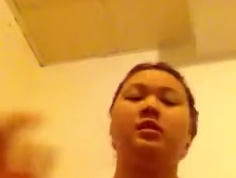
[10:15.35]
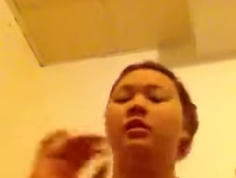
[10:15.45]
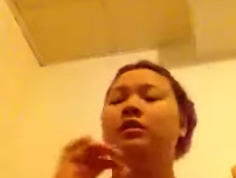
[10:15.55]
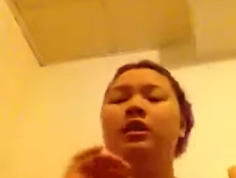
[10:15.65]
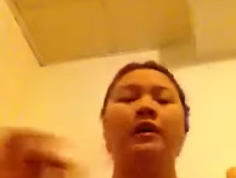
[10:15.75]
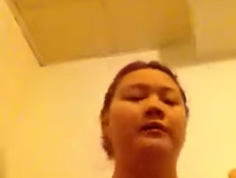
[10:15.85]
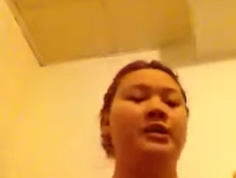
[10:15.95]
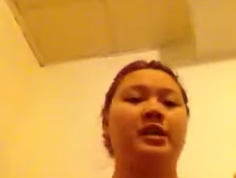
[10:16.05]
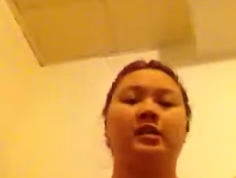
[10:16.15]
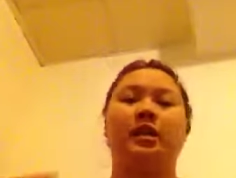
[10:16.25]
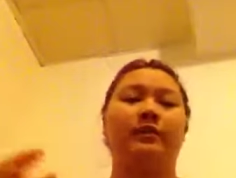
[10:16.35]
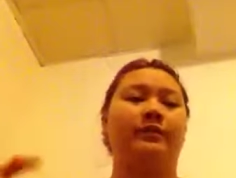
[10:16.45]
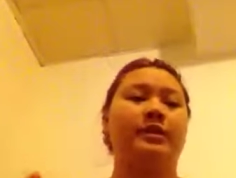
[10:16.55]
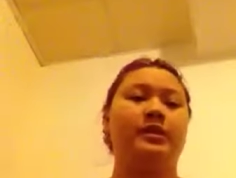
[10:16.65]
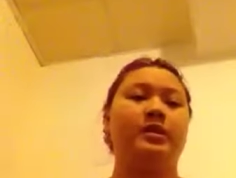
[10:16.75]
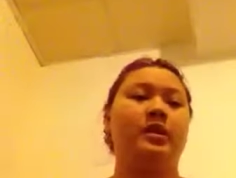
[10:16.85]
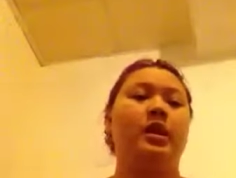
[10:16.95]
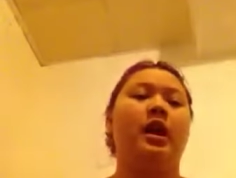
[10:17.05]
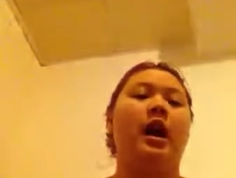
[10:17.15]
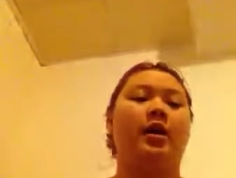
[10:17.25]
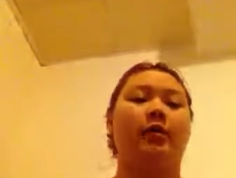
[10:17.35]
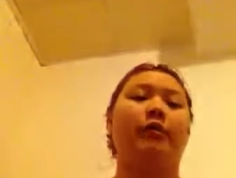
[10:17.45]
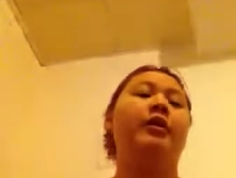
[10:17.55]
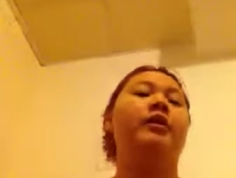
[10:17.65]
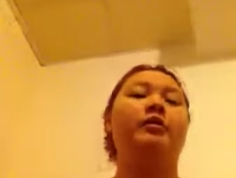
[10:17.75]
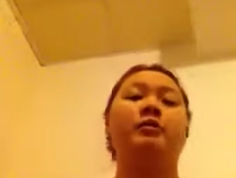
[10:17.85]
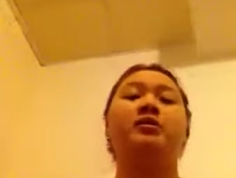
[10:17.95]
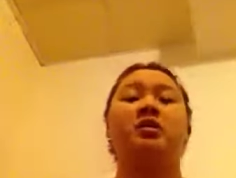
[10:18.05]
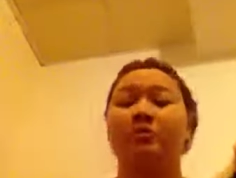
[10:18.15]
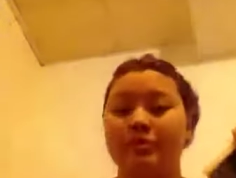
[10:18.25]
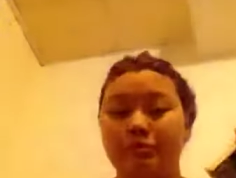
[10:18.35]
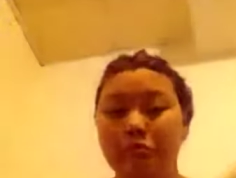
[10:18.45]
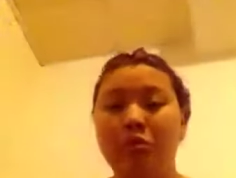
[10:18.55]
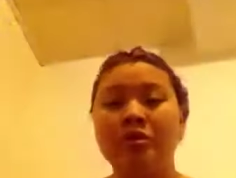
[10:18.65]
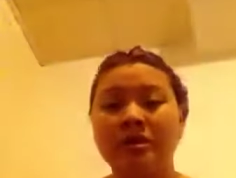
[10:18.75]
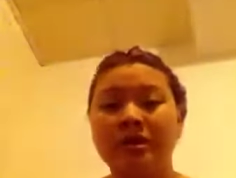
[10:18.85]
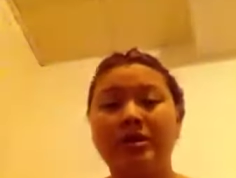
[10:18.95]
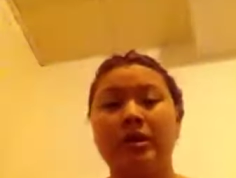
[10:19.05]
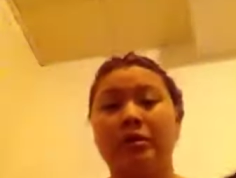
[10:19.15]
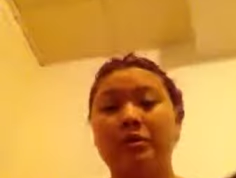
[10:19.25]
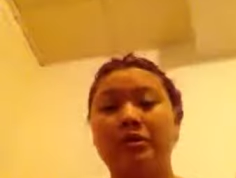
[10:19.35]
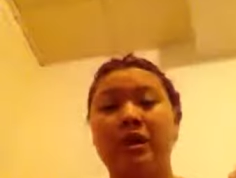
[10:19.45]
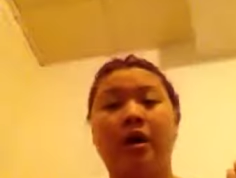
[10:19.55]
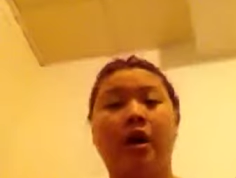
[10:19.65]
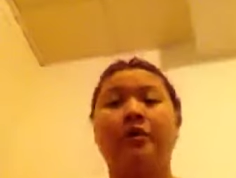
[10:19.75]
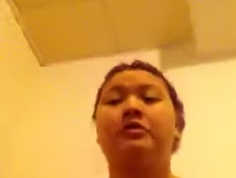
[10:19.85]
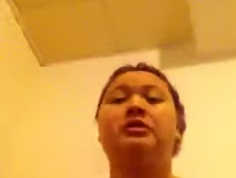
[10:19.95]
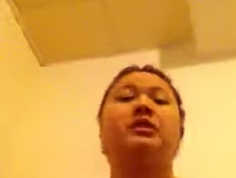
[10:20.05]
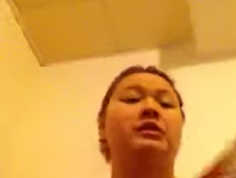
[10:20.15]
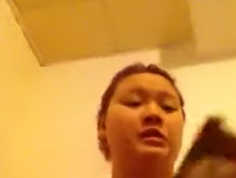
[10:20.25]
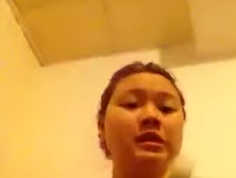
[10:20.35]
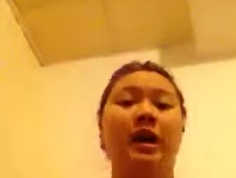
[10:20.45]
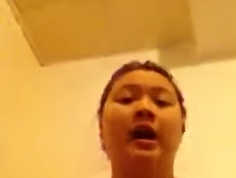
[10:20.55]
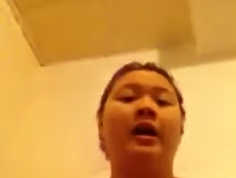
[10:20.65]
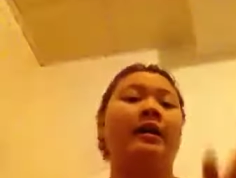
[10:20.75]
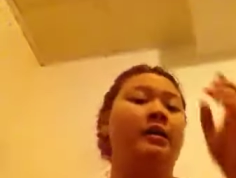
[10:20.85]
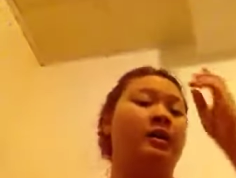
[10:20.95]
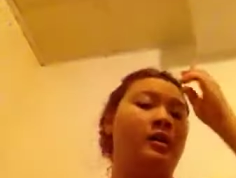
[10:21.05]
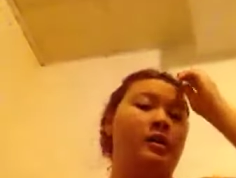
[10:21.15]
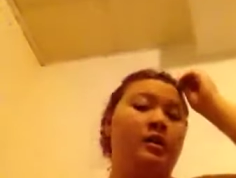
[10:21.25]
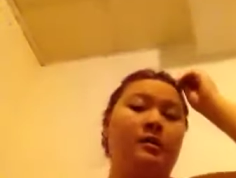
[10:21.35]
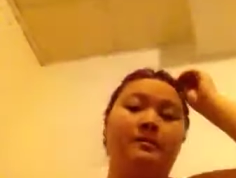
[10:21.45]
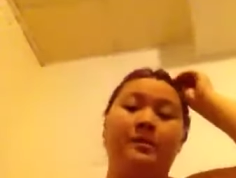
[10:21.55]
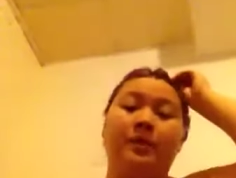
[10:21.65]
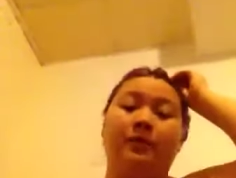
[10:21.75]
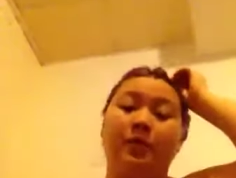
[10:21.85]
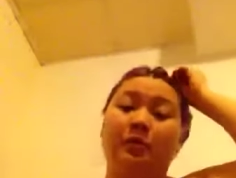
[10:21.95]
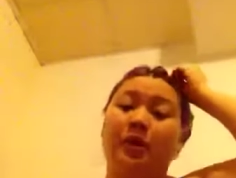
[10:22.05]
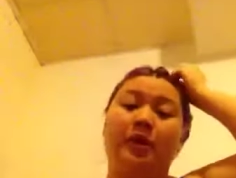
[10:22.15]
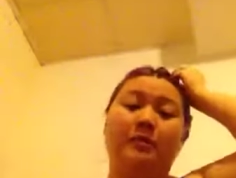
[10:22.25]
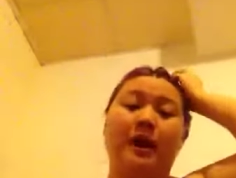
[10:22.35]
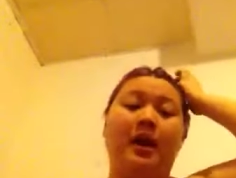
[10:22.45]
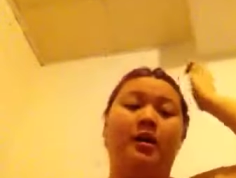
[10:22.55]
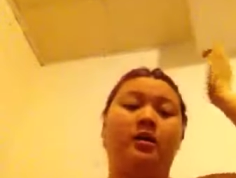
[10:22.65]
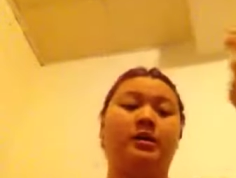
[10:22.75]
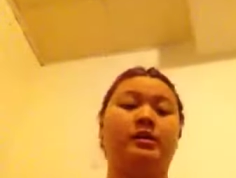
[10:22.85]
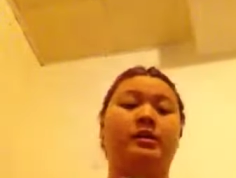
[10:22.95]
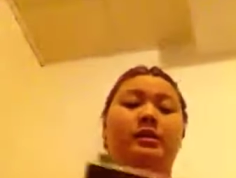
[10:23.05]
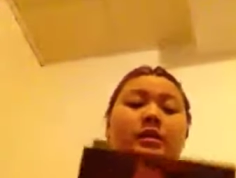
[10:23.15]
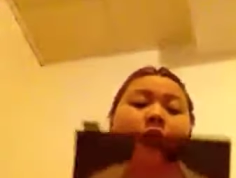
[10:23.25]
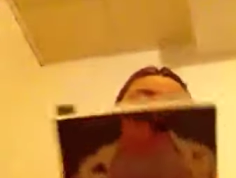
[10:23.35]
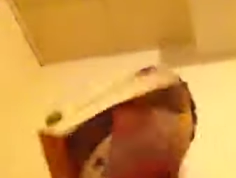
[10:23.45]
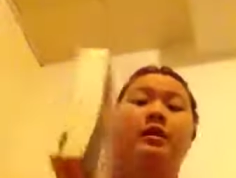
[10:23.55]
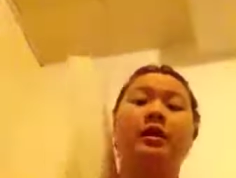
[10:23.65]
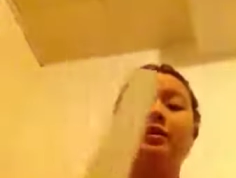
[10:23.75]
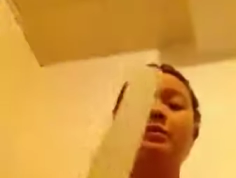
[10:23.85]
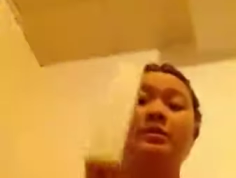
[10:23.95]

loved it, loved it. I really wish there was more to this. I wish that author didn't die. I feel really bad, honestly. And it